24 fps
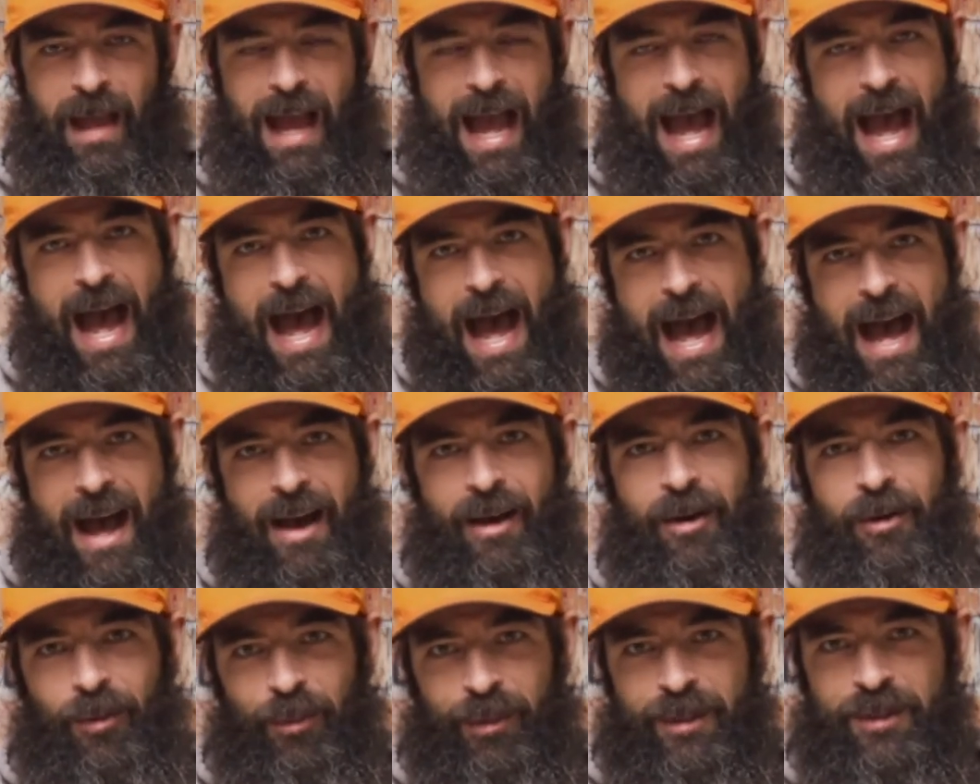
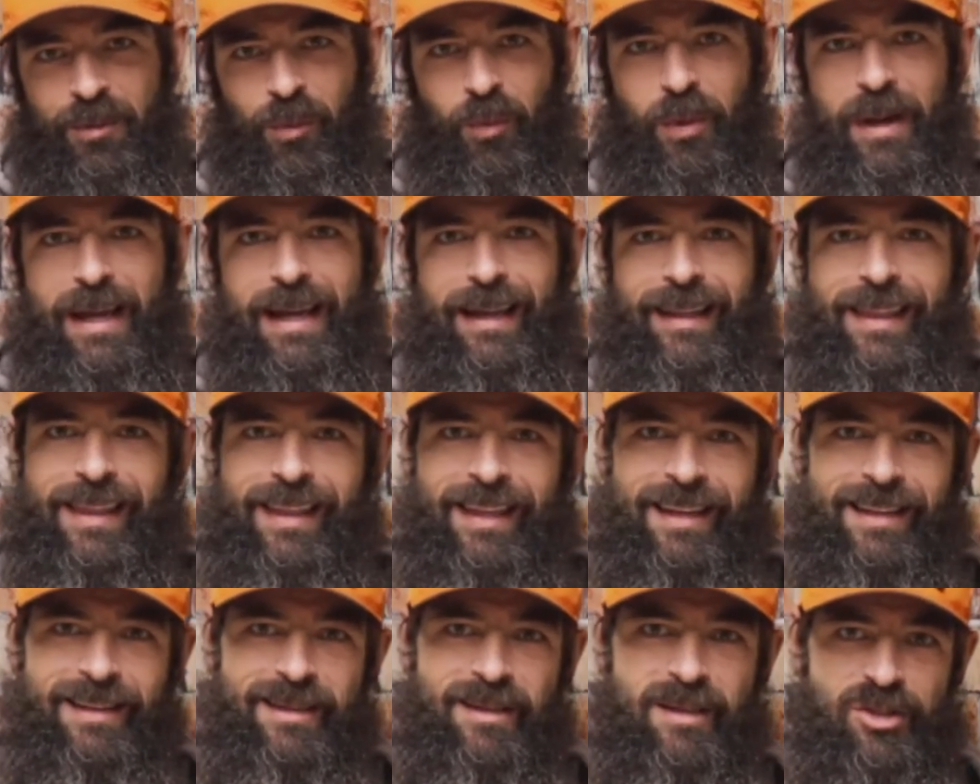I was
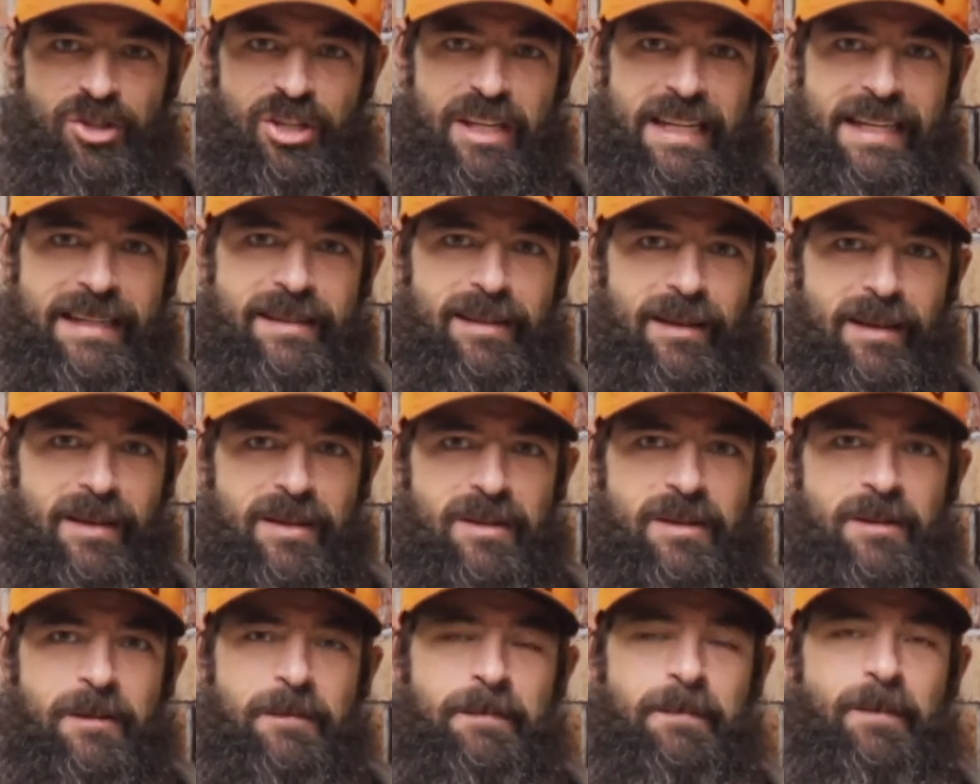with
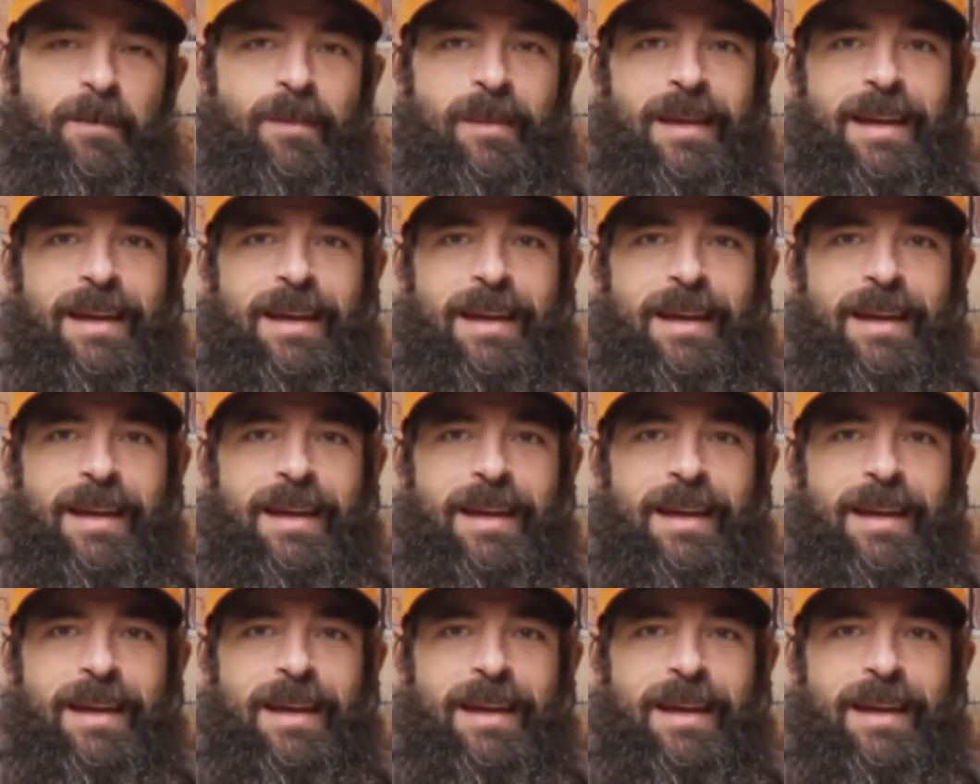Jesus.